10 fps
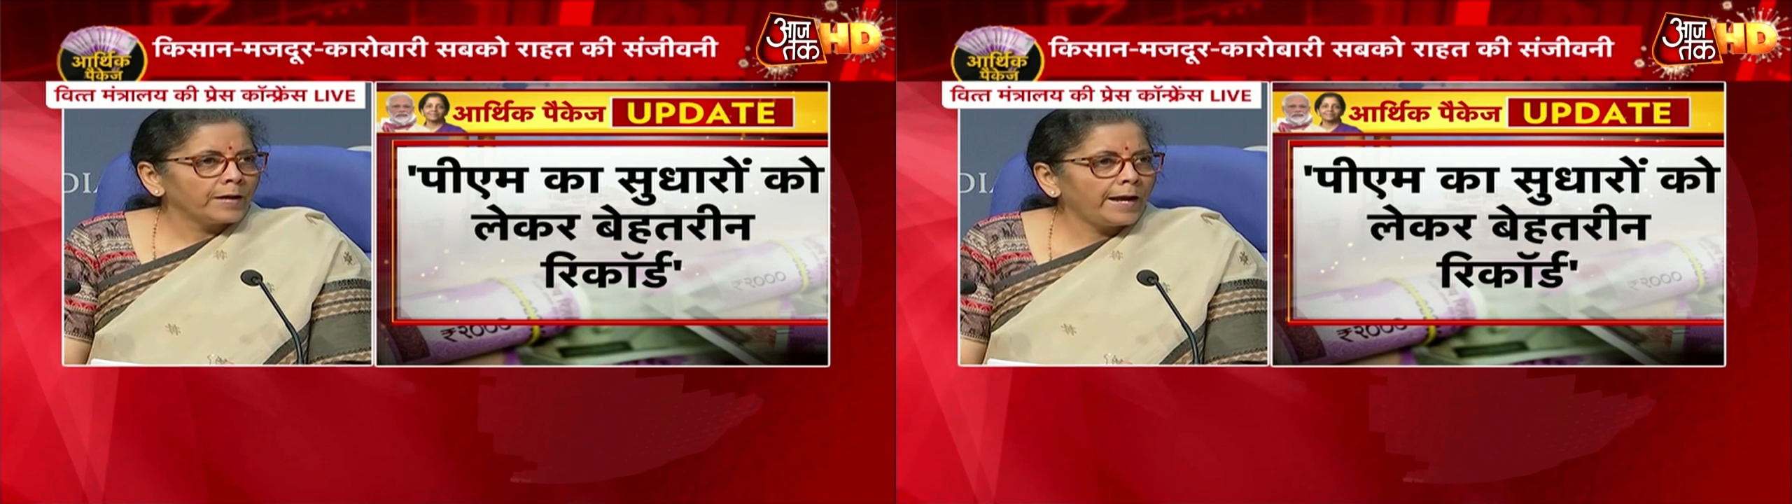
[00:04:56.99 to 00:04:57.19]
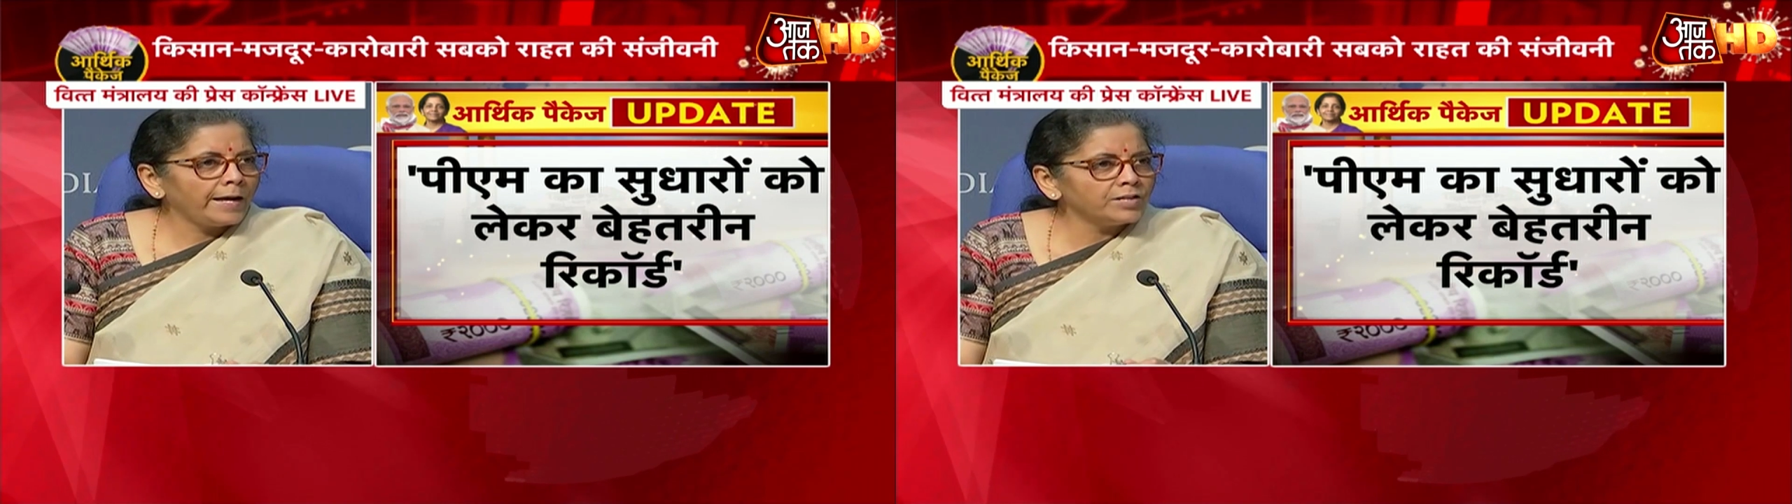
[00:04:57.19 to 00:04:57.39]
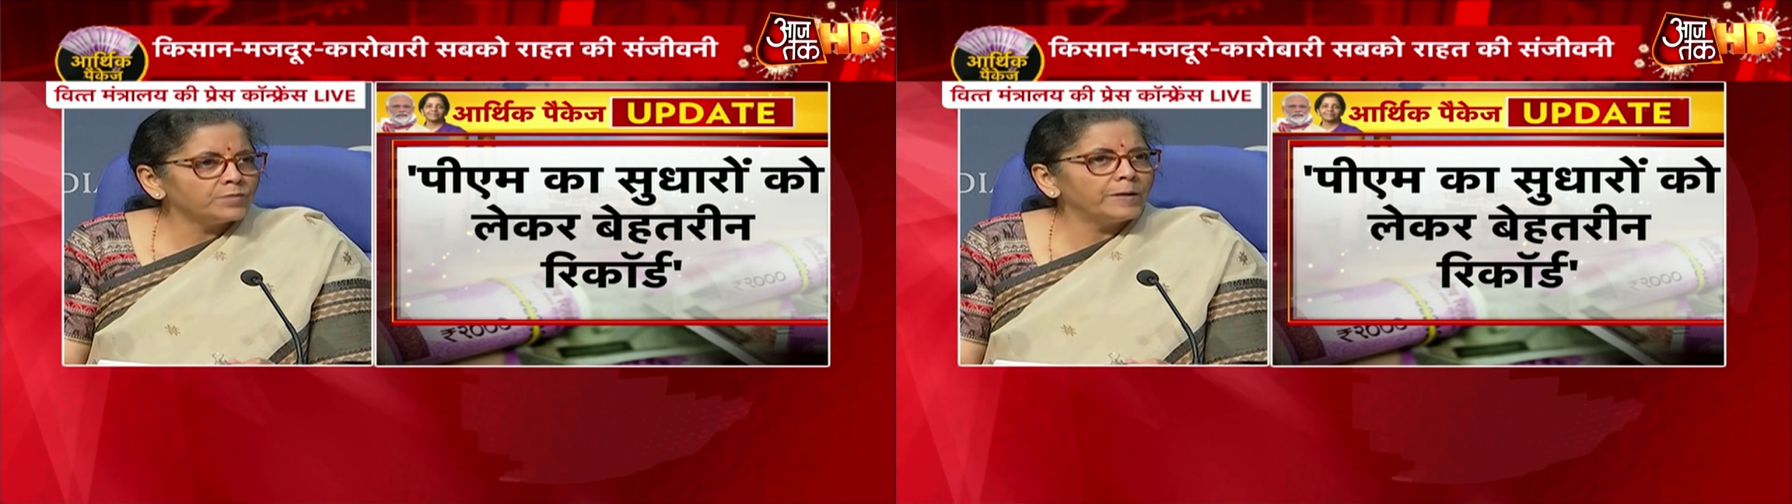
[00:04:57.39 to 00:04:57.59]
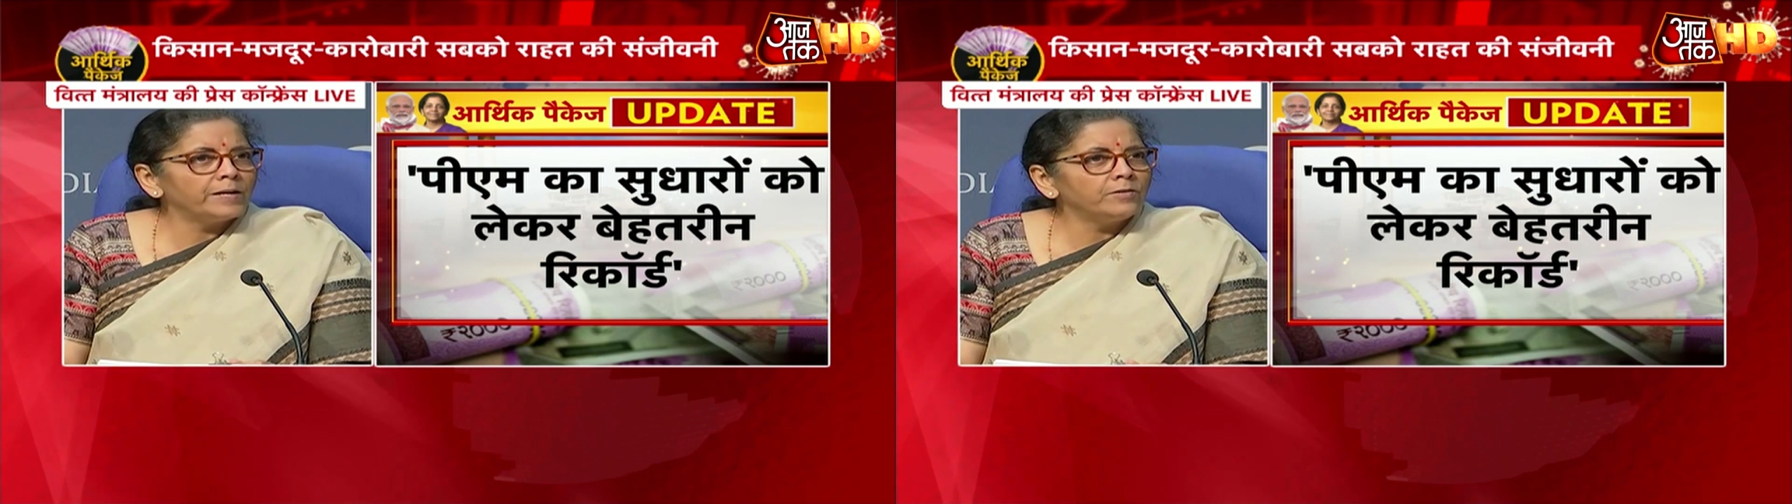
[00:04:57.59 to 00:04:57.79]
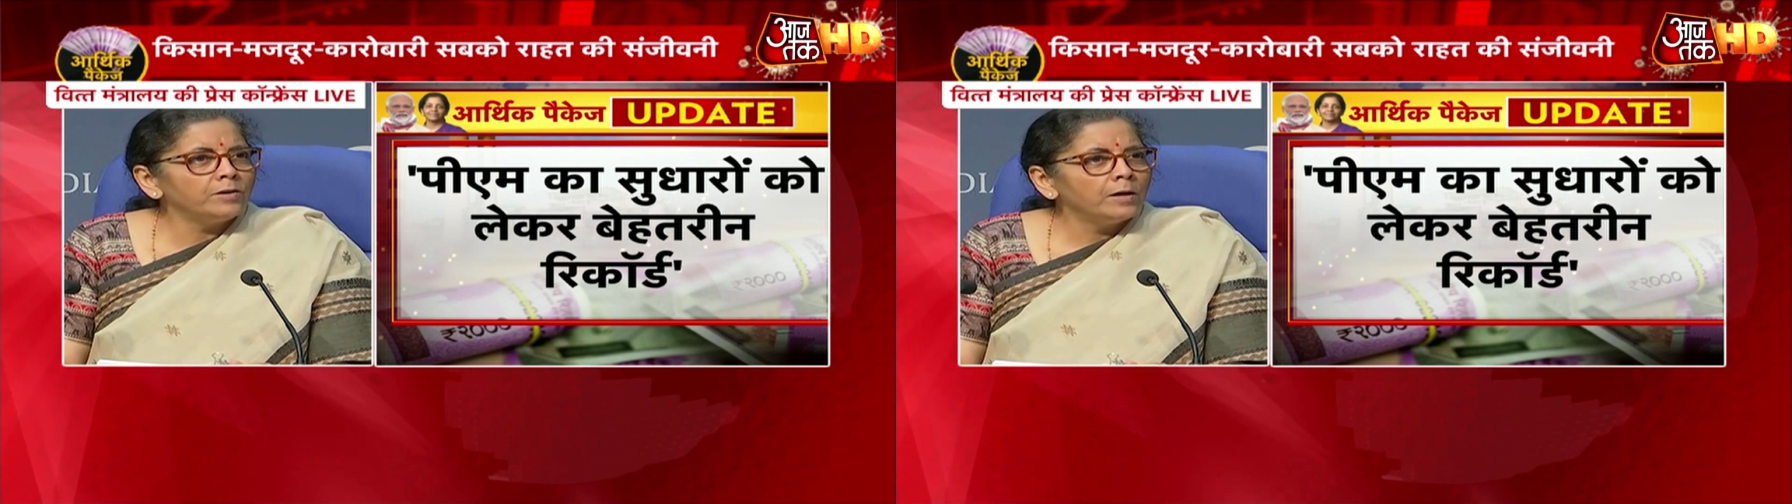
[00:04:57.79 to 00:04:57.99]
has
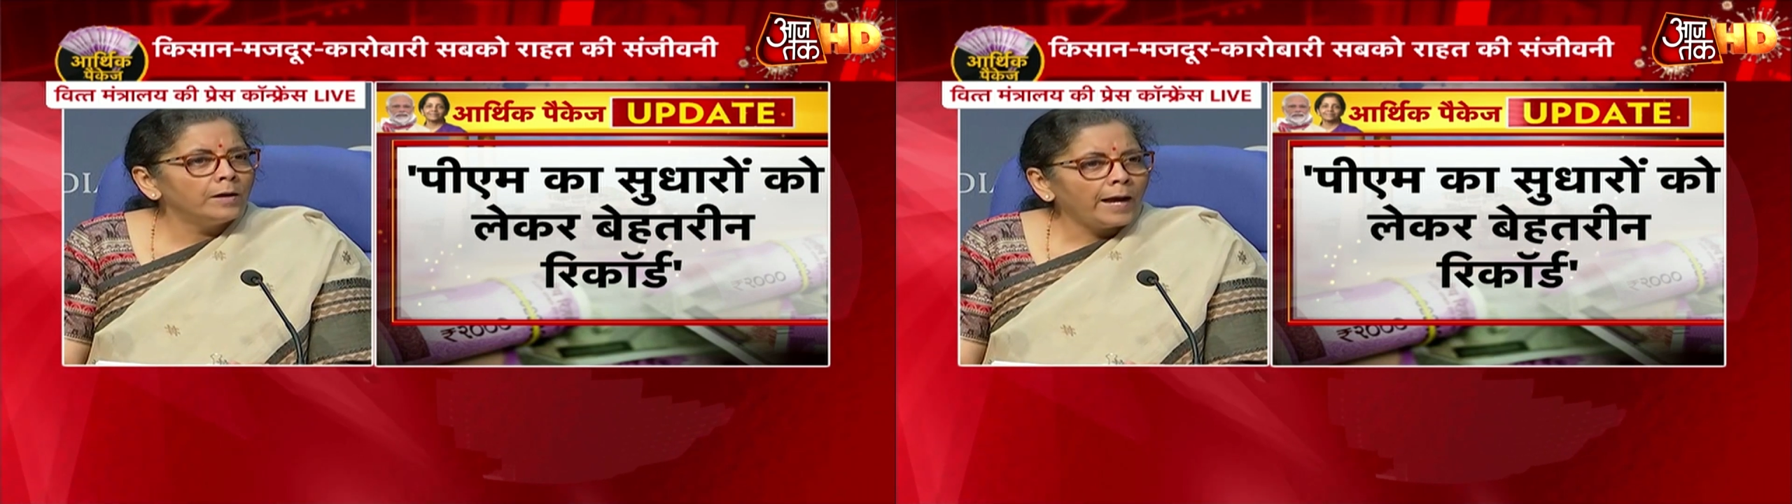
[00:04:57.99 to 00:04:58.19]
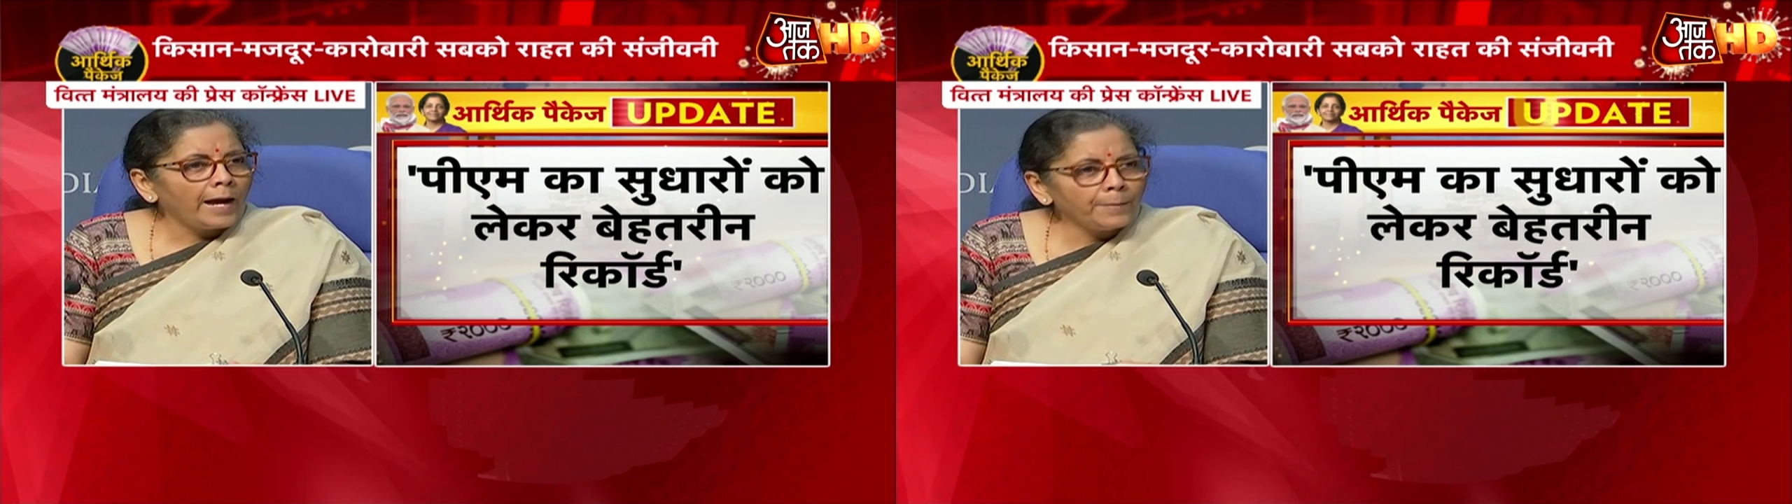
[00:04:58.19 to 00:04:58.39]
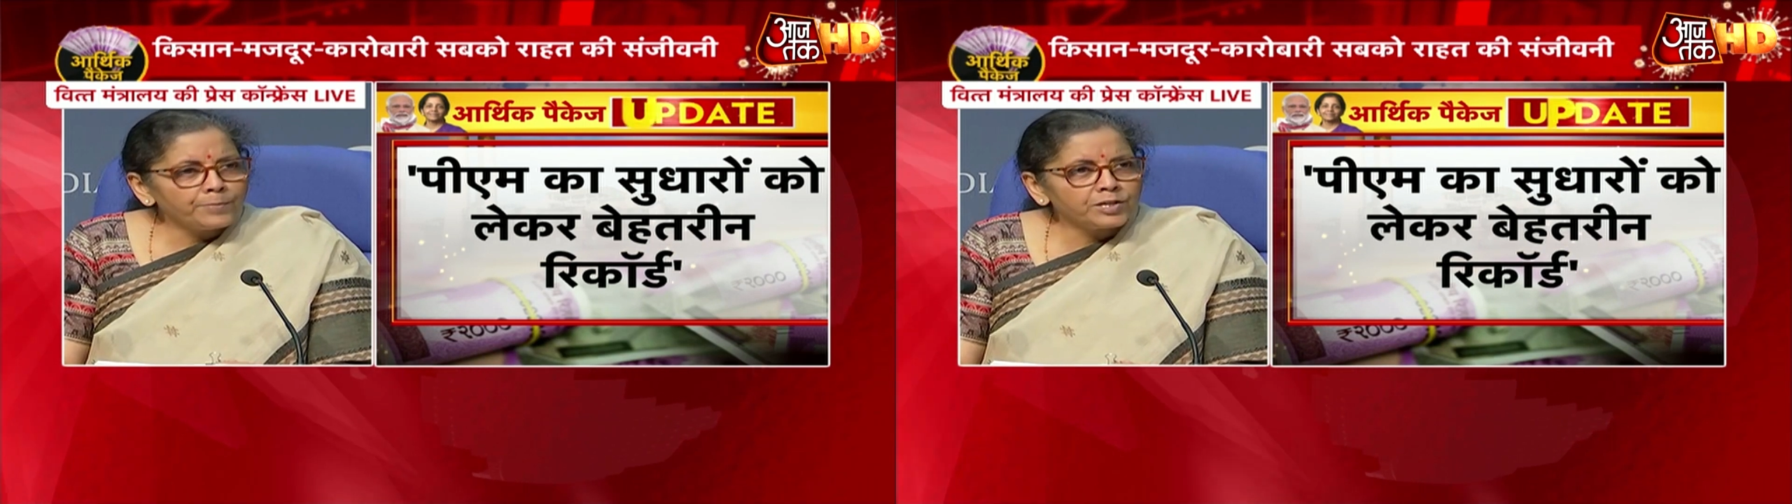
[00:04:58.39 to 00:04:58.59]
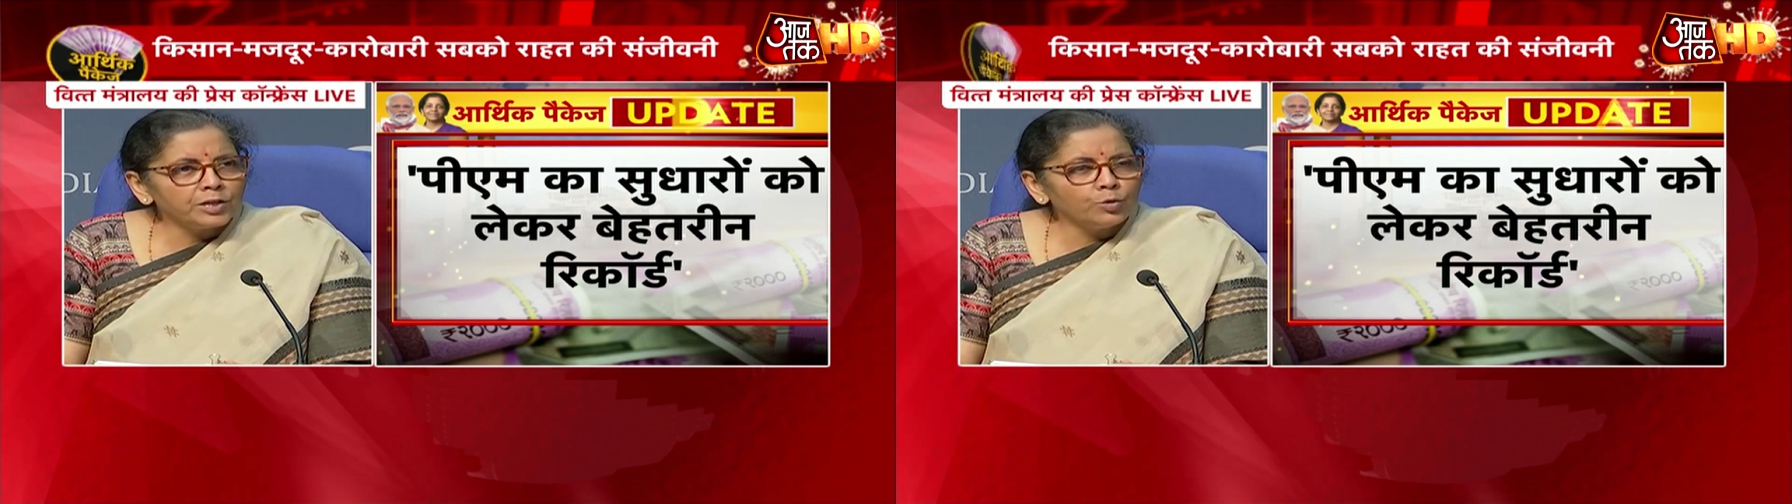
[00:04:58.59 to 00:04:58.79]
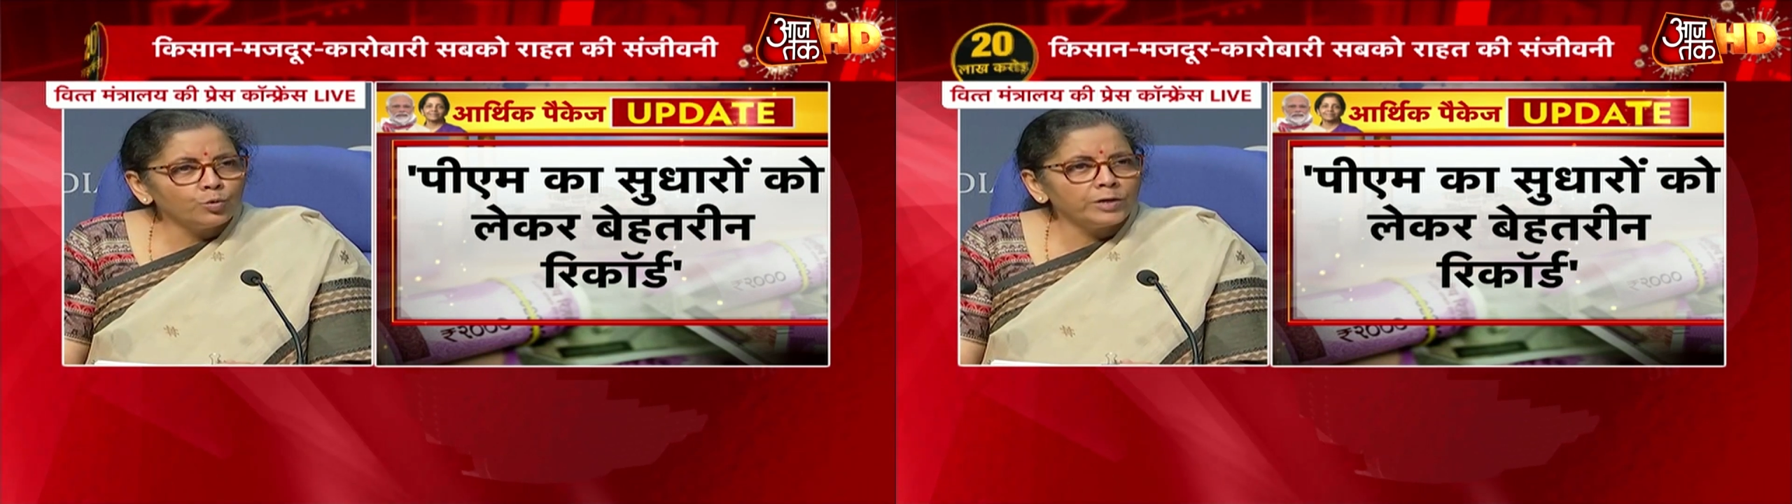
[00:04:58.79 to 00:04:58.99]
been
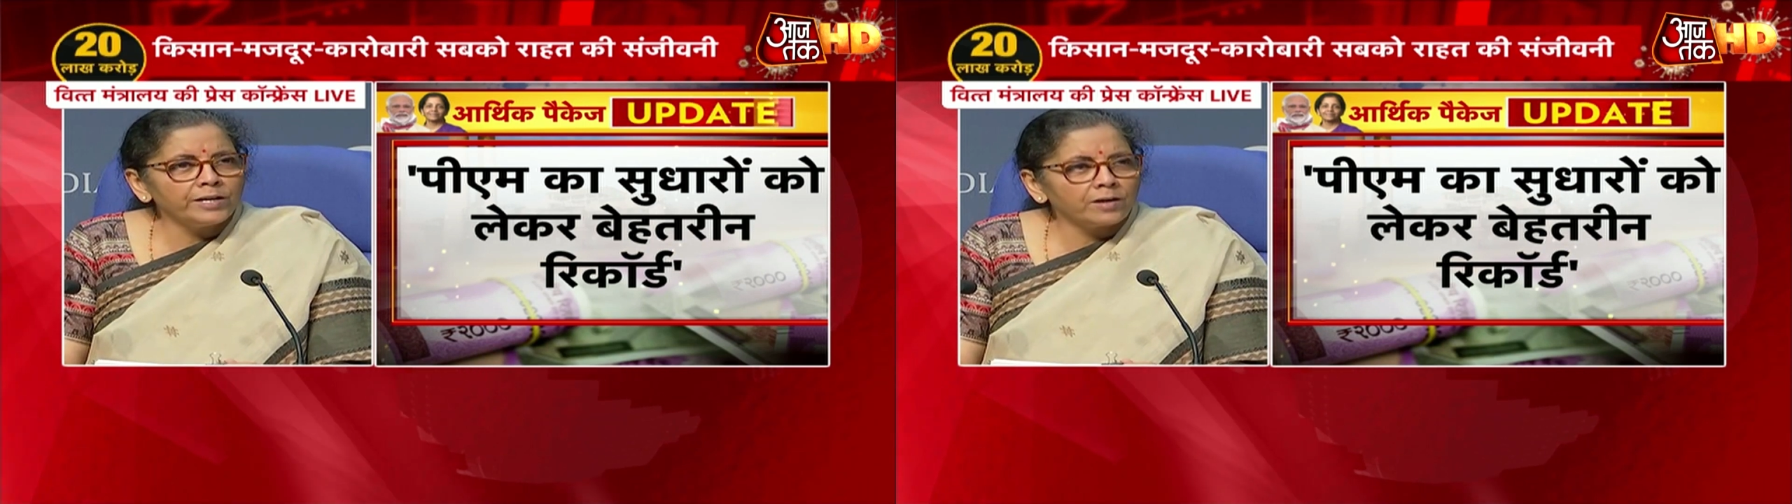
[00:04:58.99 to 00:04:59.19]
absolutely